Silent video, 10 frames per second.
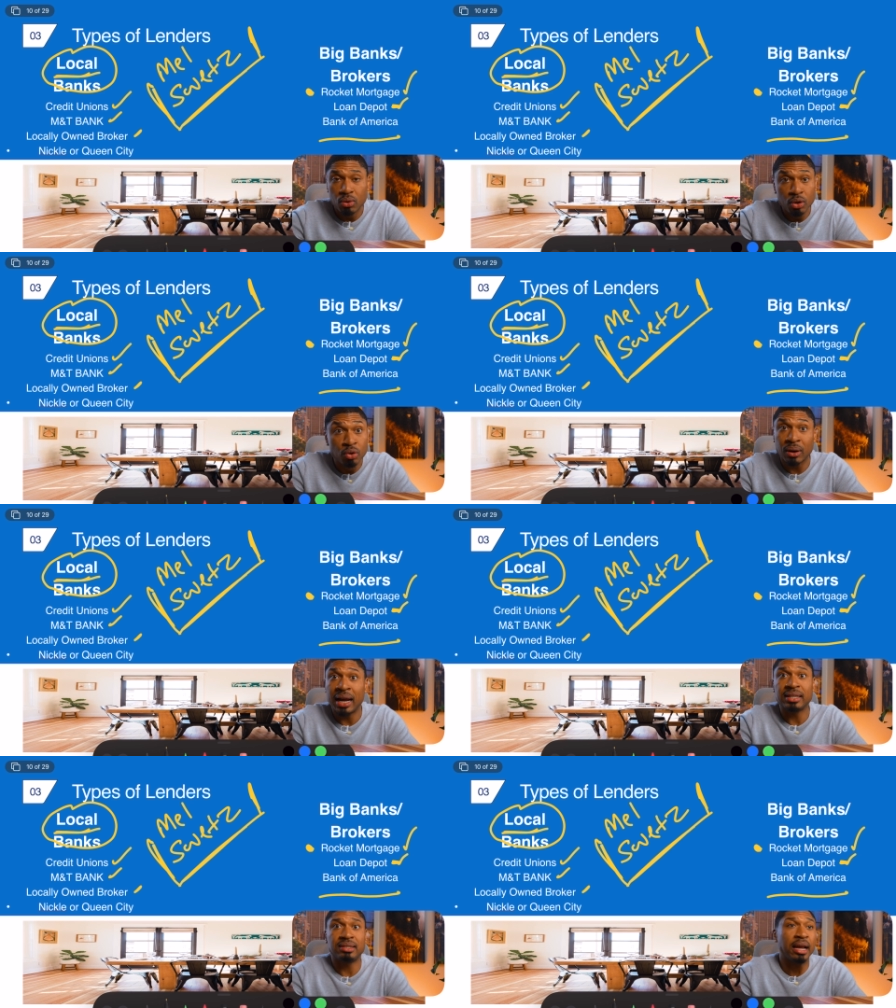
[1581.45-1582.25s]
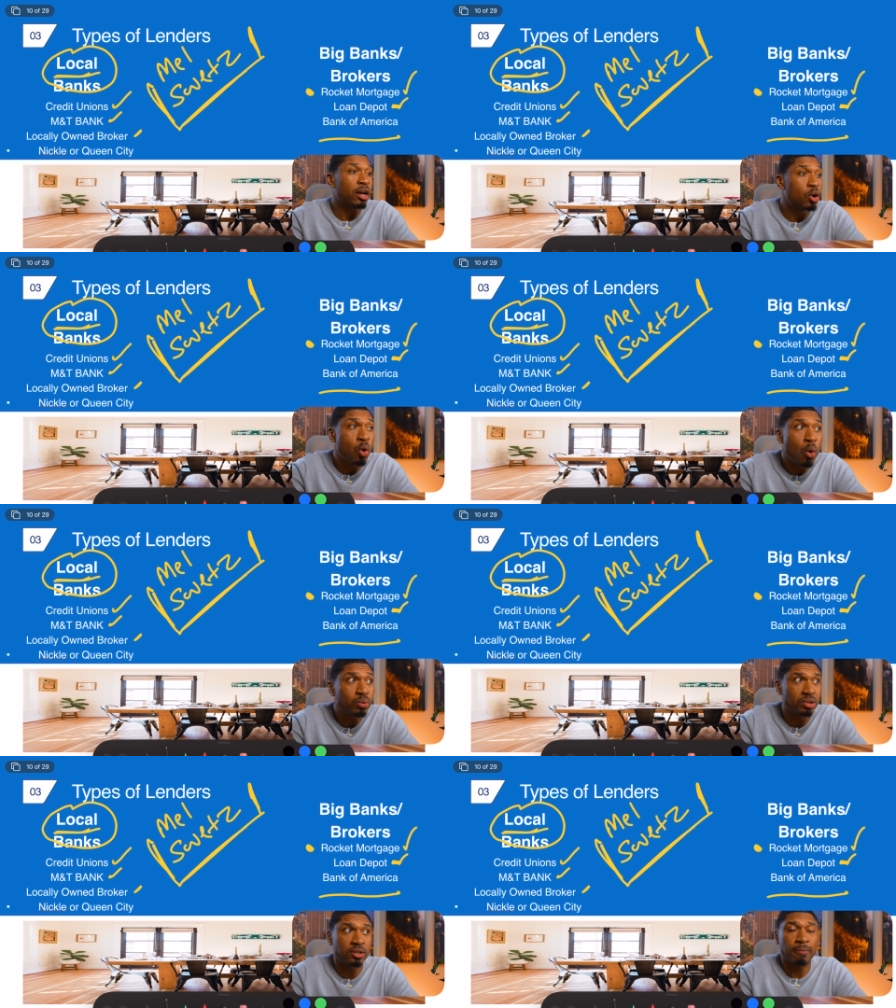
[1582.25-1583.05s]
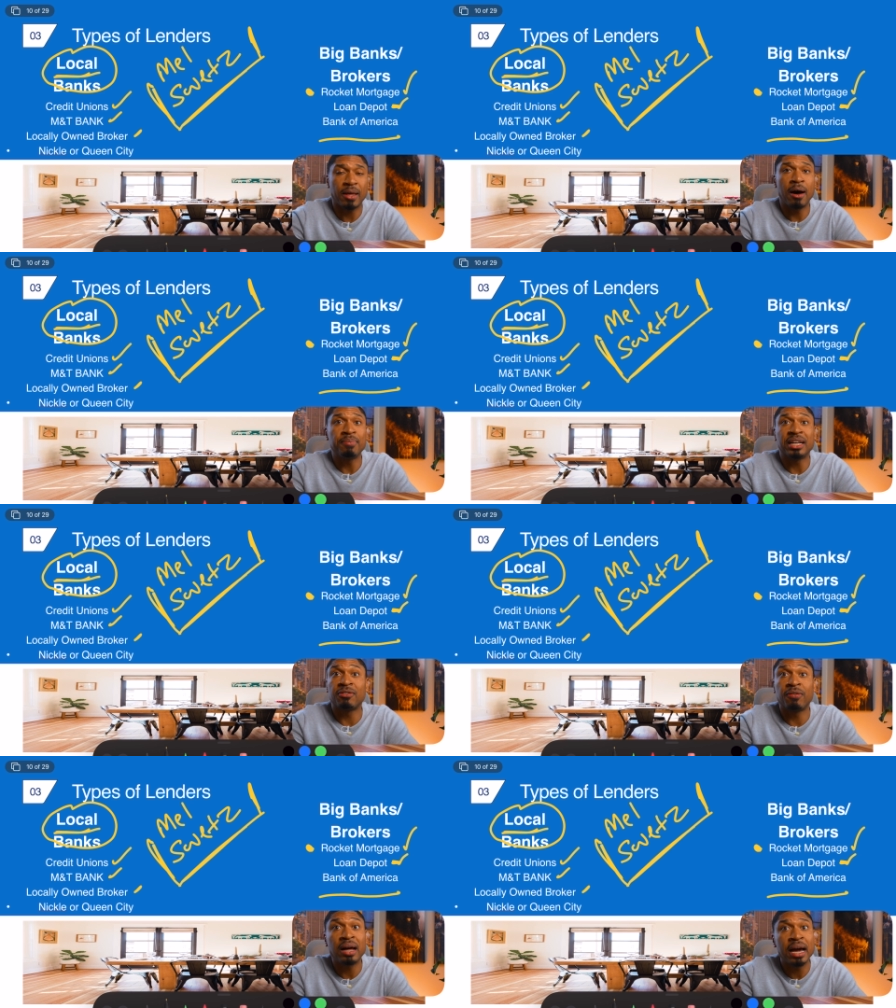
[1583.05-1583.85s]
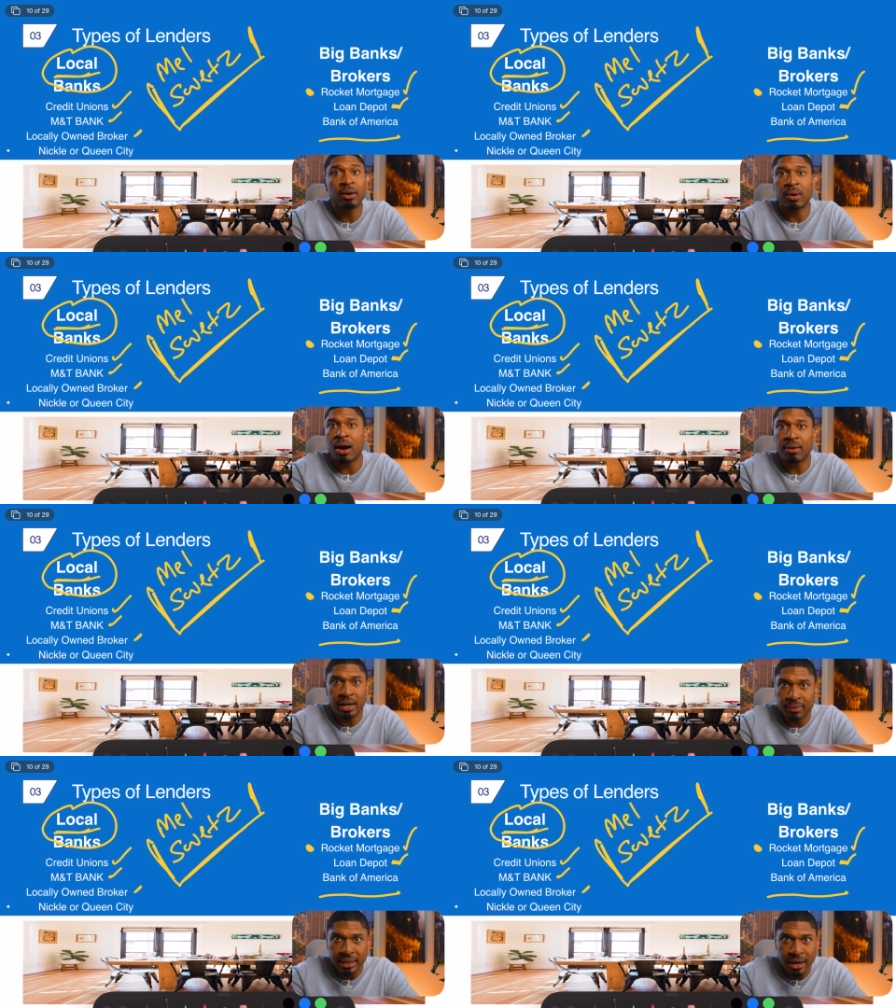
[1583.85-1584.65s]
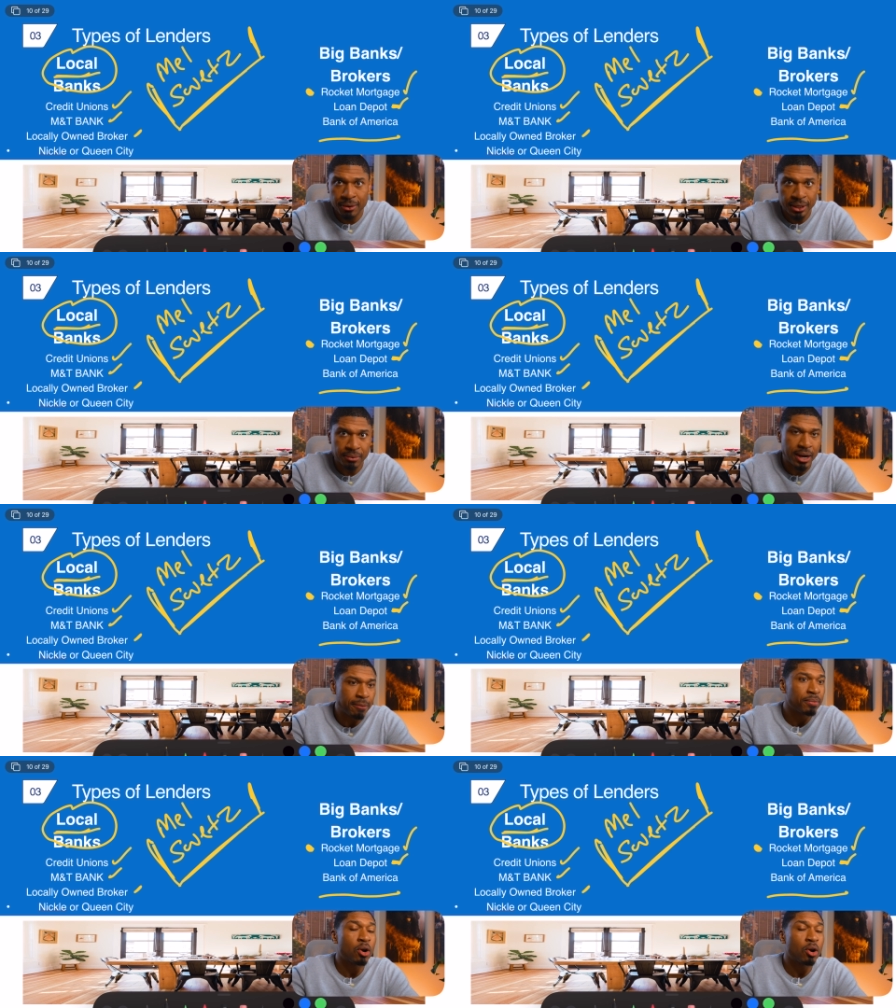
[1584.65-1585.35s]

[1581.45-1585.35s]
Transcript: grants and quotes that's flying around Erie County, right?